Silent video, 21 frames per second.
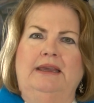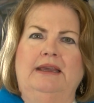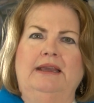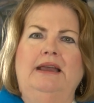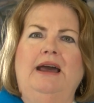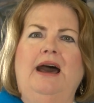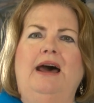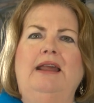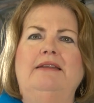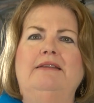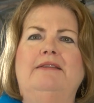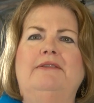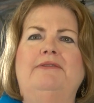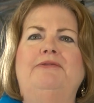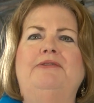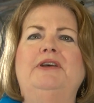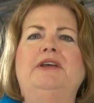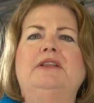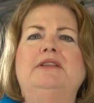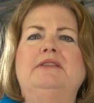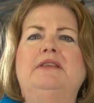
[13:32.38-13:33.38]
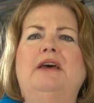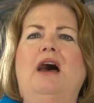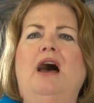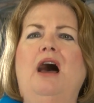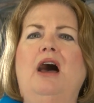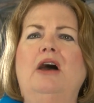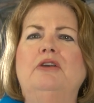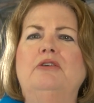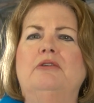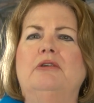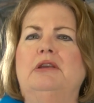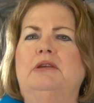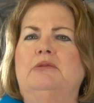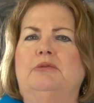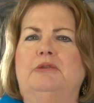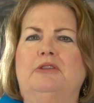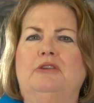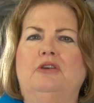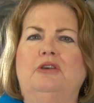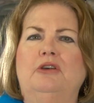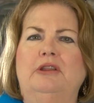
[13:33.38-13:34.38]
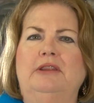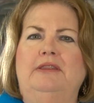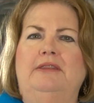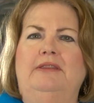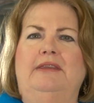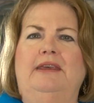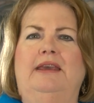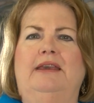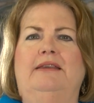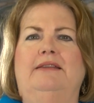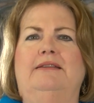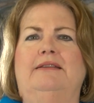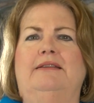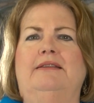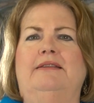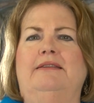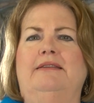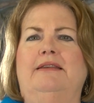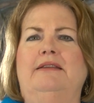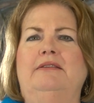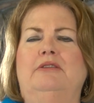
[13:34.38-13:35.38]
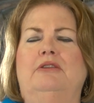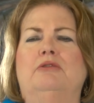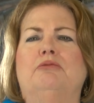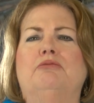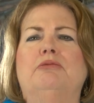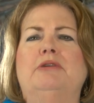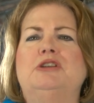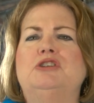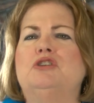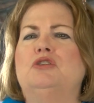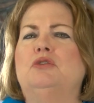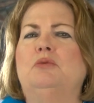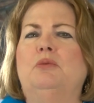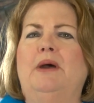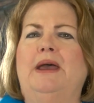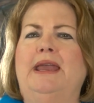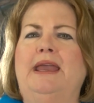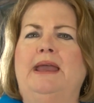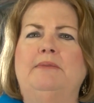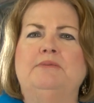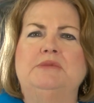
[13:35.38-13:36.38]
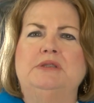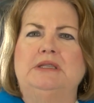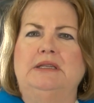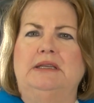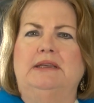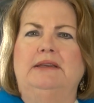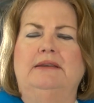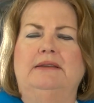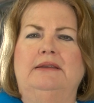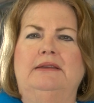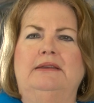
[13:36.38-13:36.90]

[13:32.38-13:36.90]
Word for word: God has filled the hungry with good things and sent the rich away empty."